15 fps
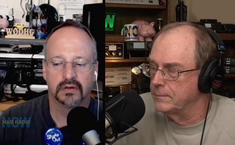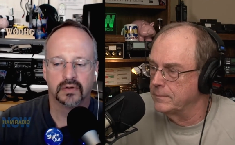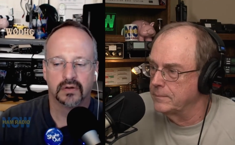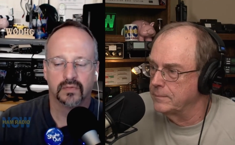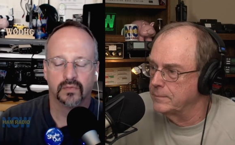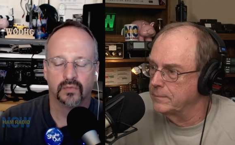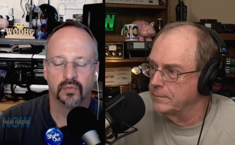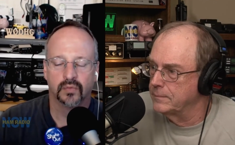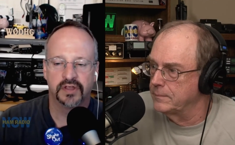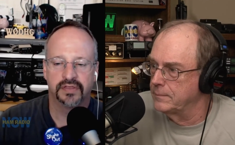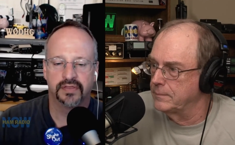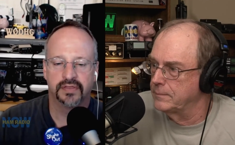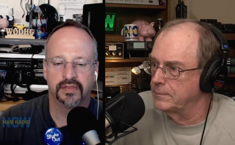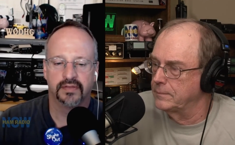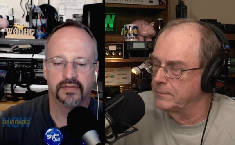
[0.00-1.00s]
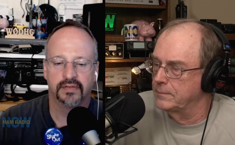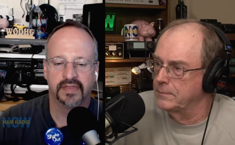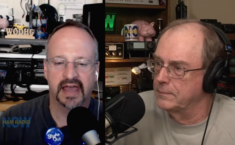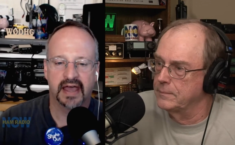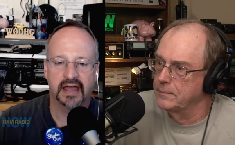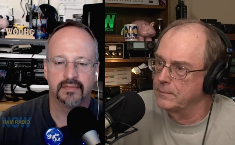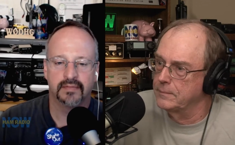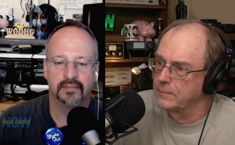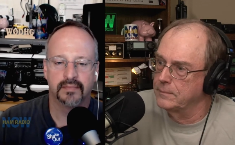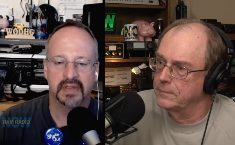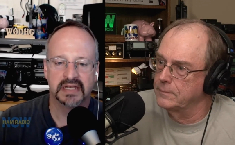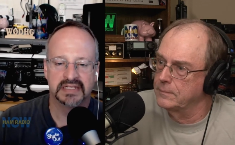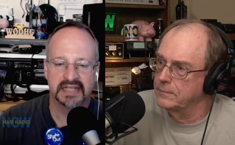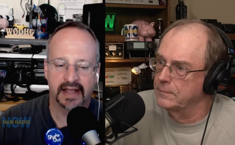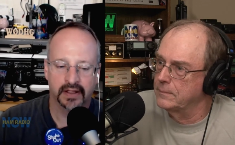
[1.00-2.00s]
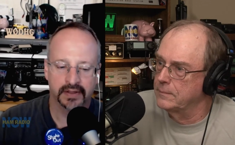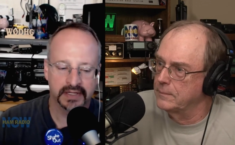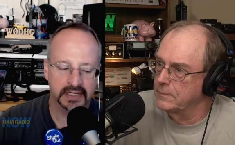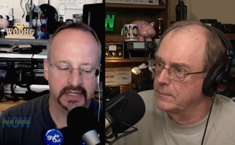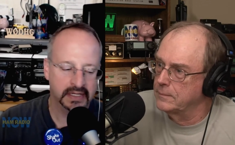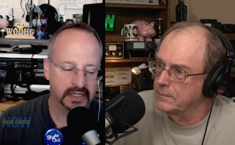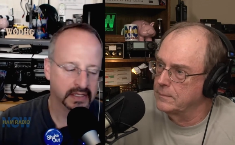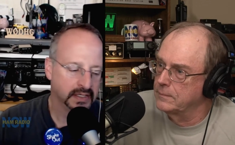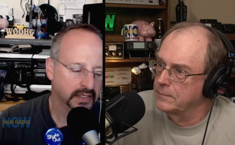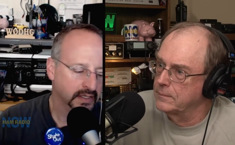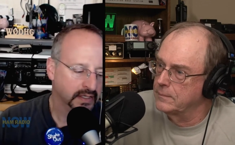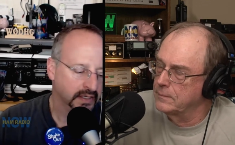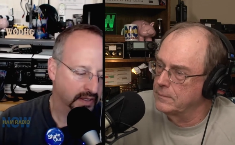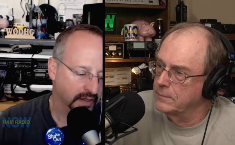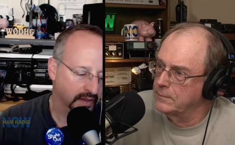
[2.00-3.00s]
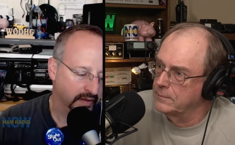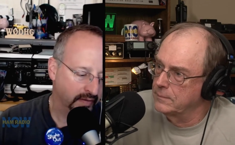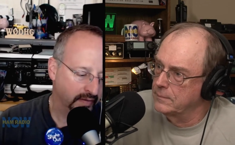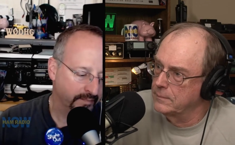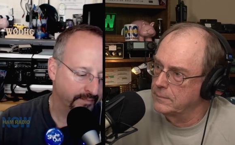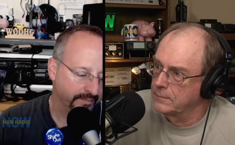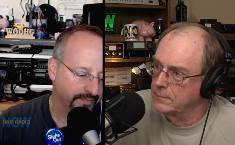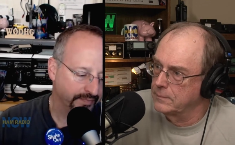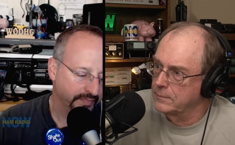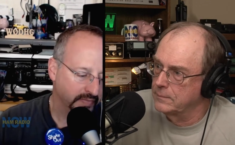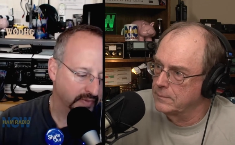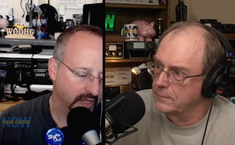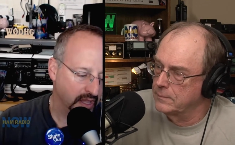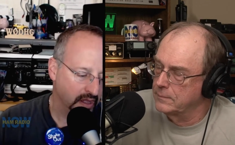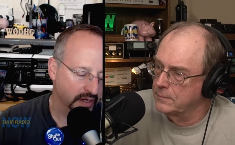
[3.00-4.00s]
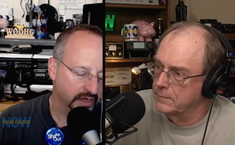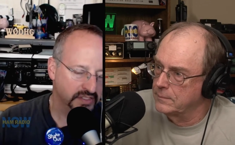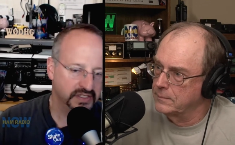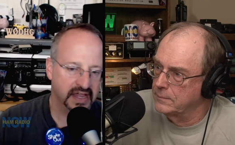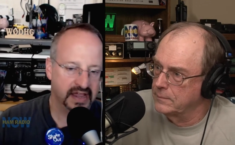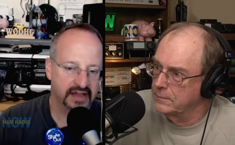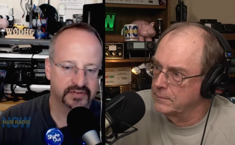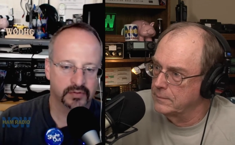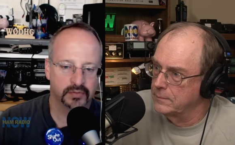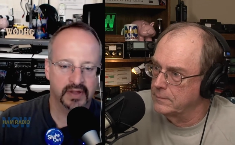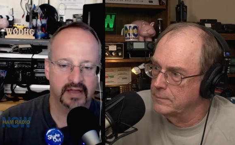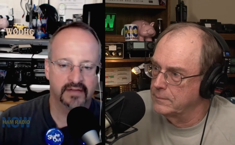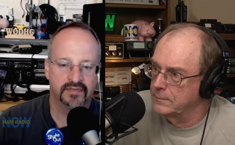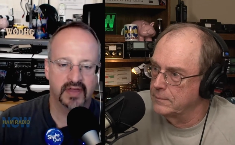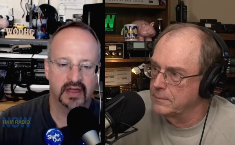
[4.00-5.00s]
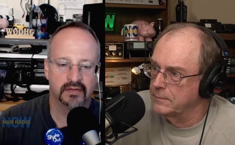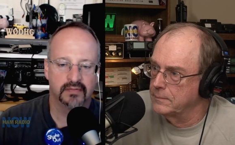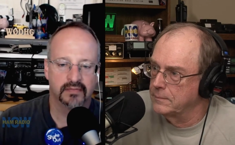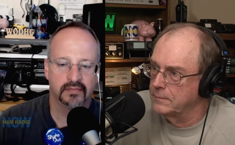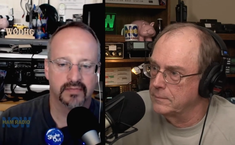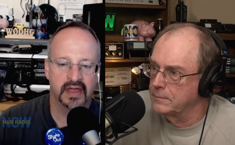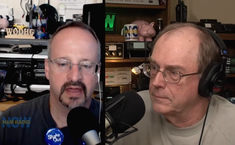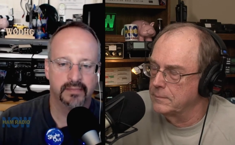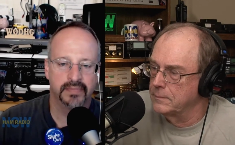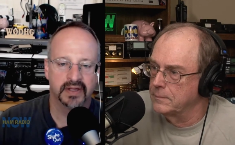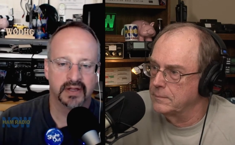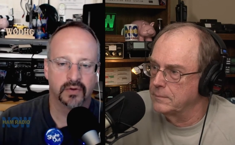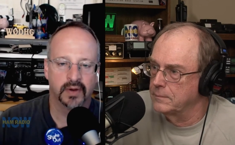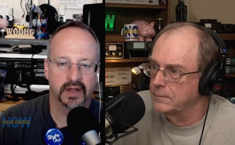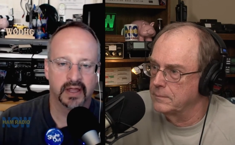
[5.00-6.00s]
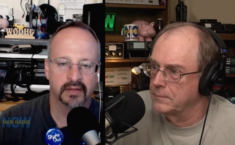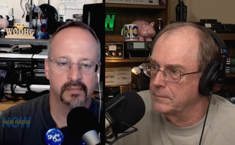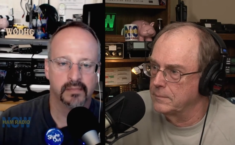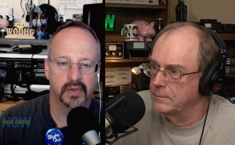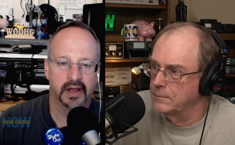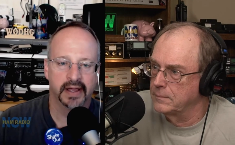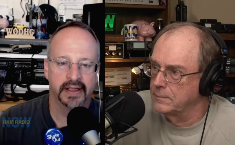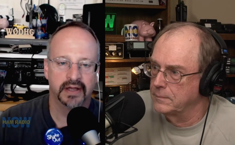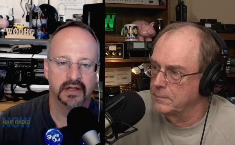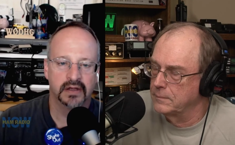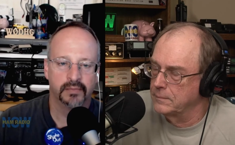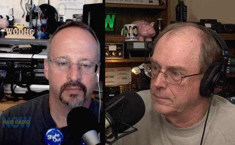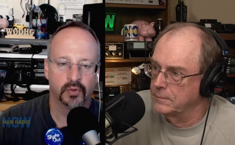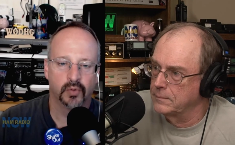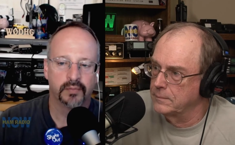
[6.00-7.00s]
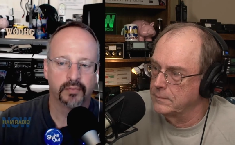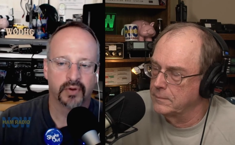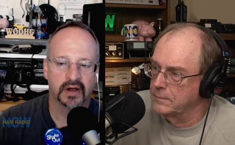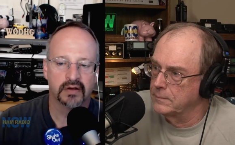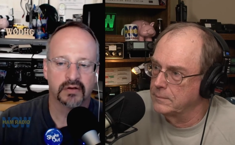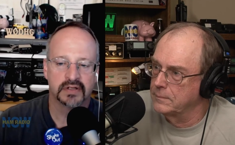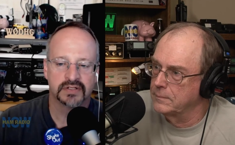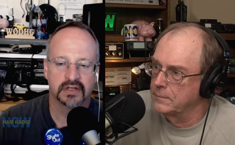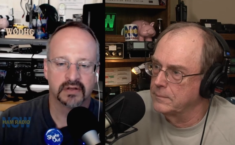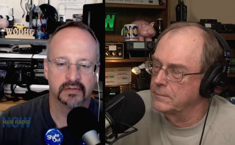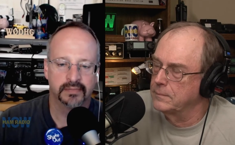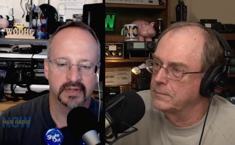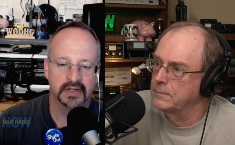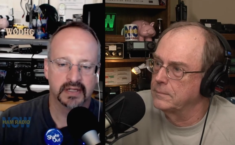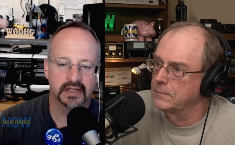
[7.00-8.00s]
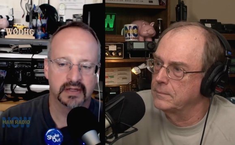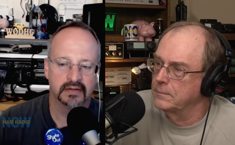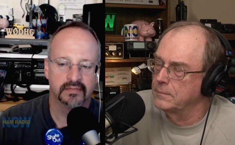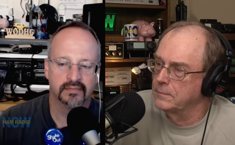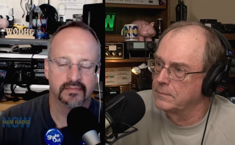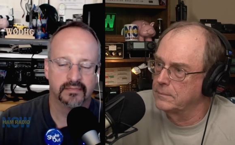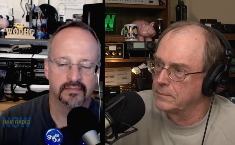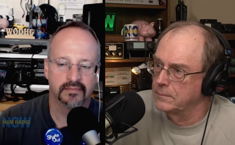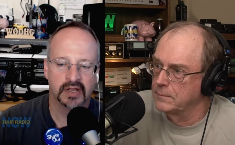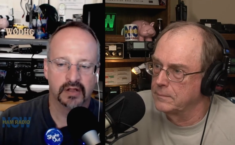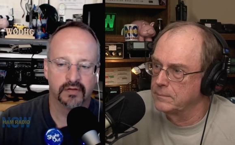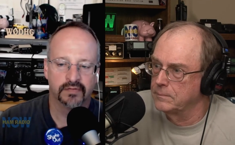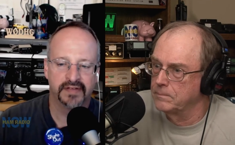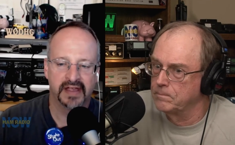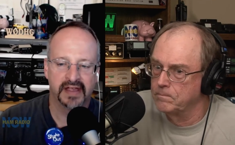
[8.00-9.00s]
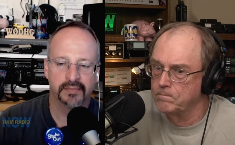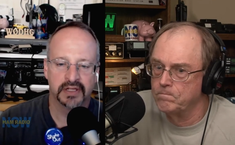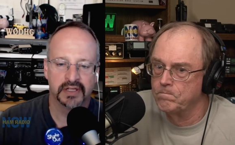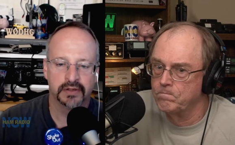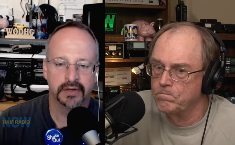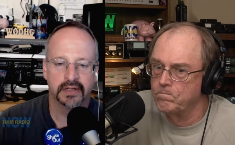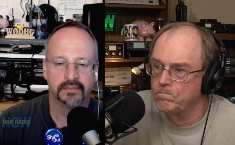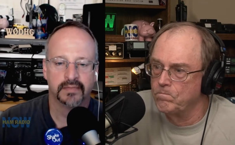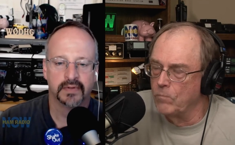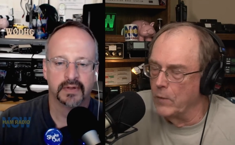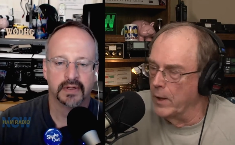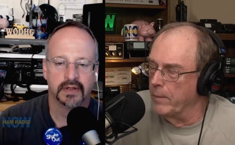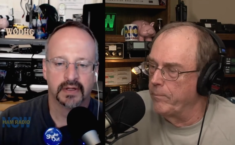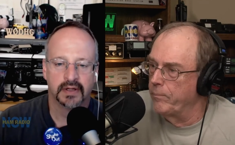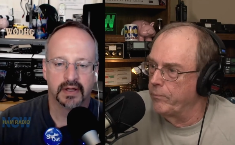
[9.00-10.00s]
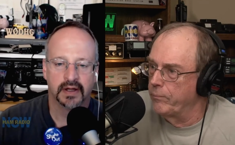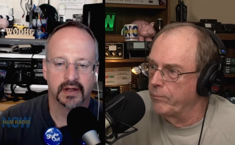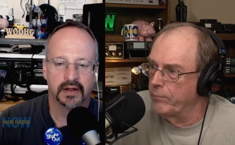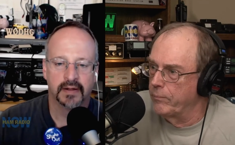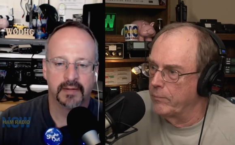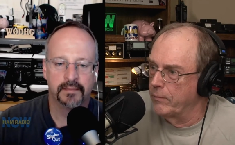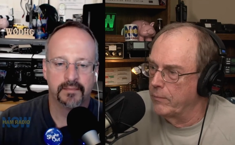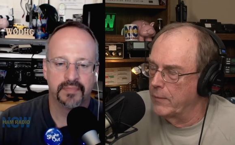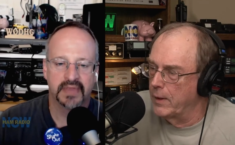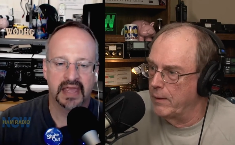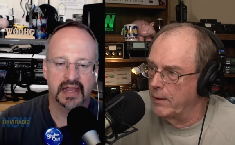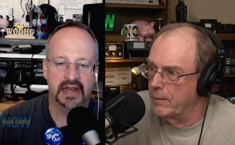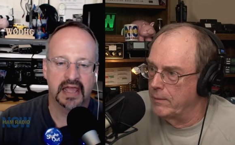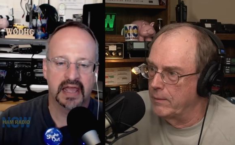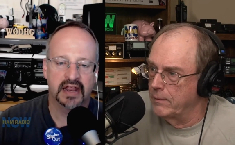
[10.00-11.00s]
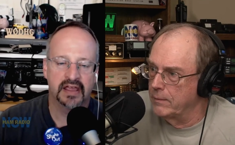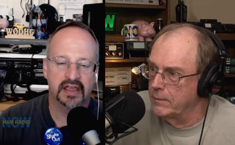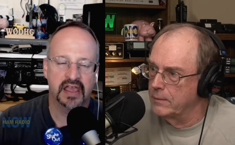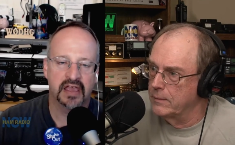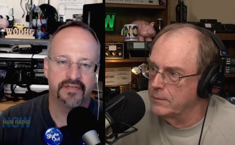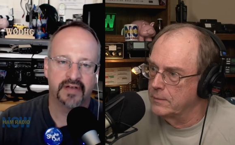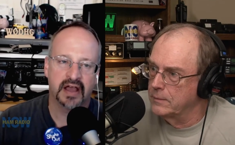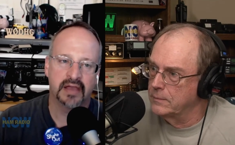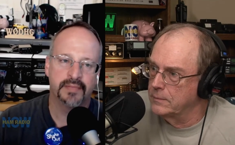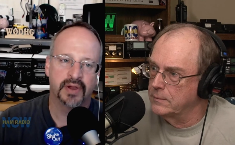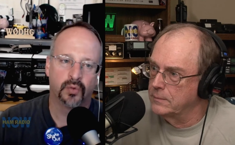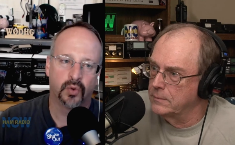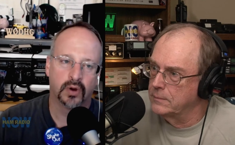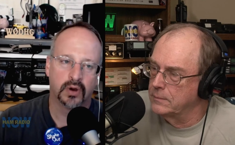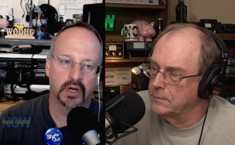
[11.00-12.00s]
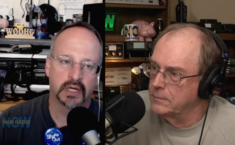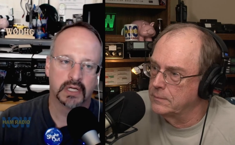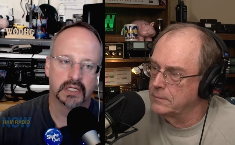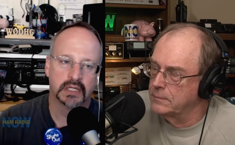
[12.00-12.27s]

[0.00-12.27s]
Speaker 1: with that mentality. Um, honestly, after we have that that big quake, my number one priority is going to be you know family unit um, and and if I'm at work,